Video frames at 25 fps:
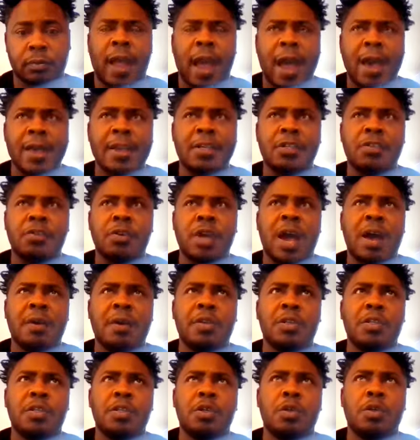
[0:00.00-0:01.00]
thing, how do
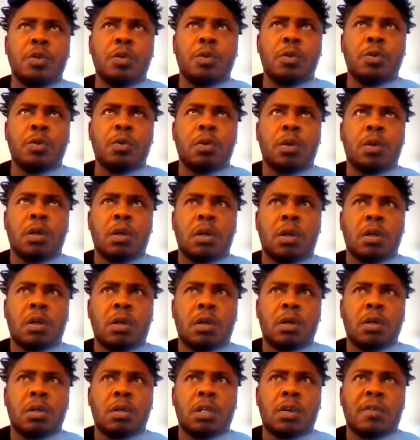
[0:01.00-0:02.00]
you
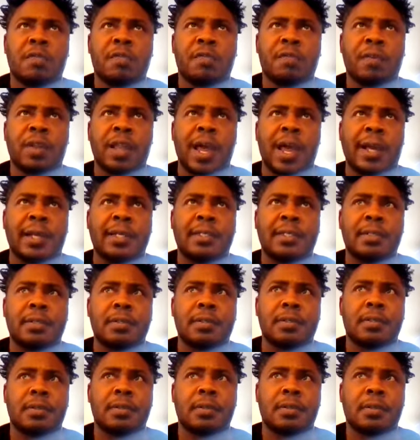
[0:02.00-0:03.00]
deflect
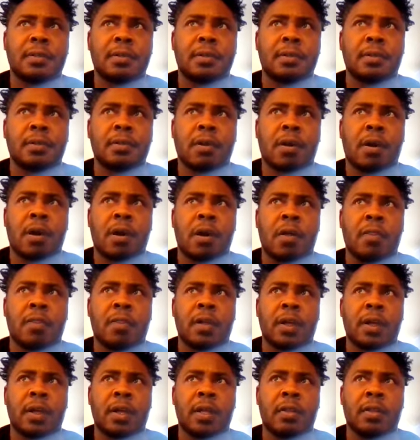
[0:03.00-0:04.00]
all
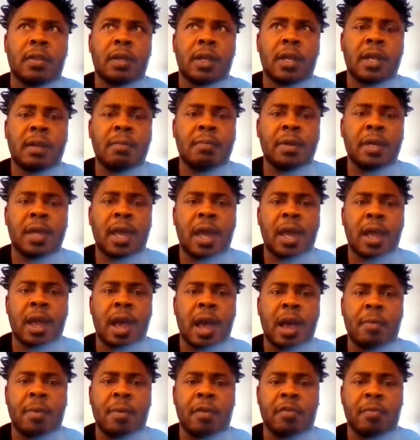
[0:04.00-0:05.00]
the NBA
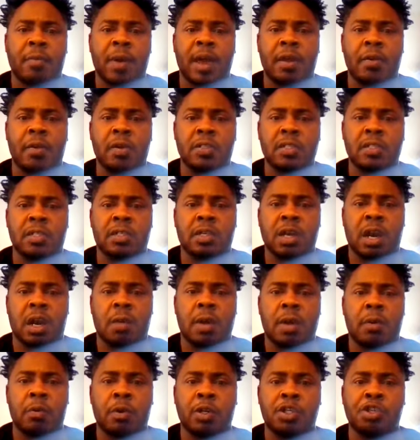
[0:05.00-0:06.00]
hype? Everybody wants to
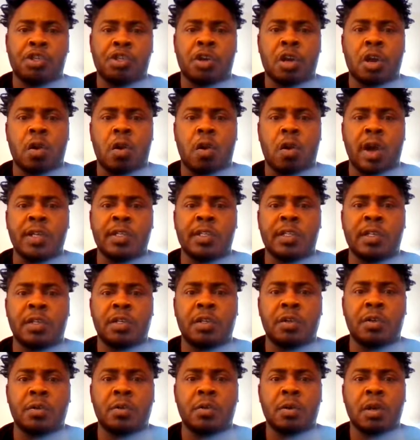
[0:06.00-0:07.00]
talk about what you're going to
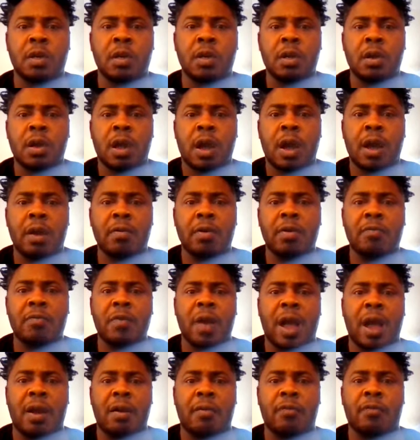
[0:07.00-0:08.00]
do.
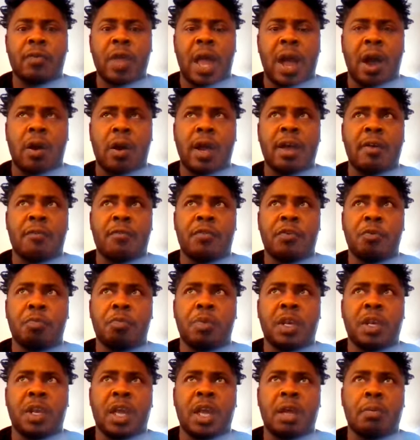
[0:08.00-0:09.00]
How have you
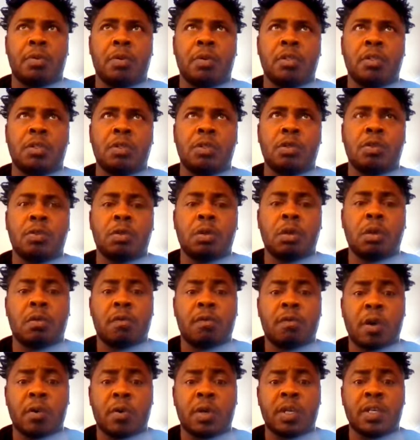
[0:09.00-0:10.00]
been able to
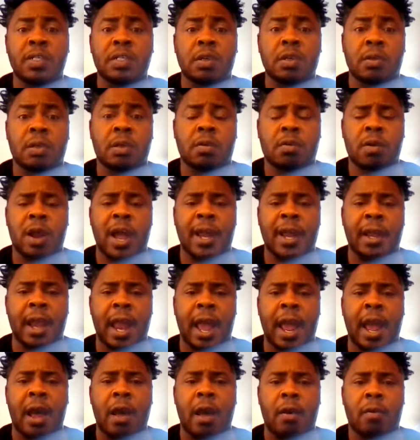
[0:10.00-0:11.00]
focus on the right
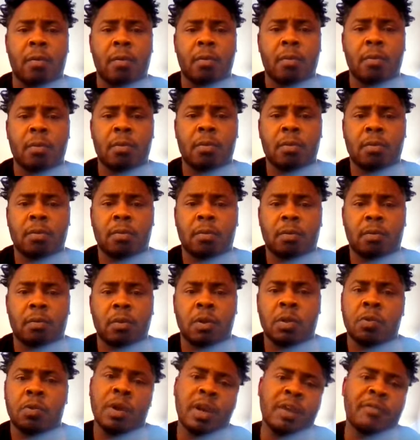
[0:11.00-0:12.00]
now
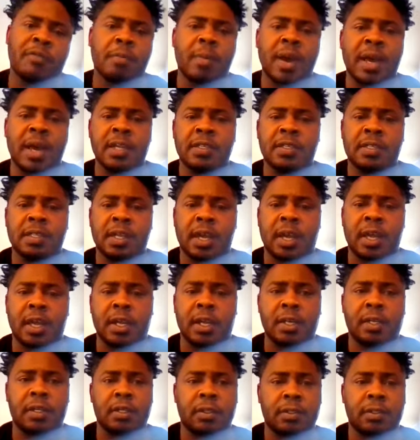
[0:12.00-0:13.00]
with what everybody's saying?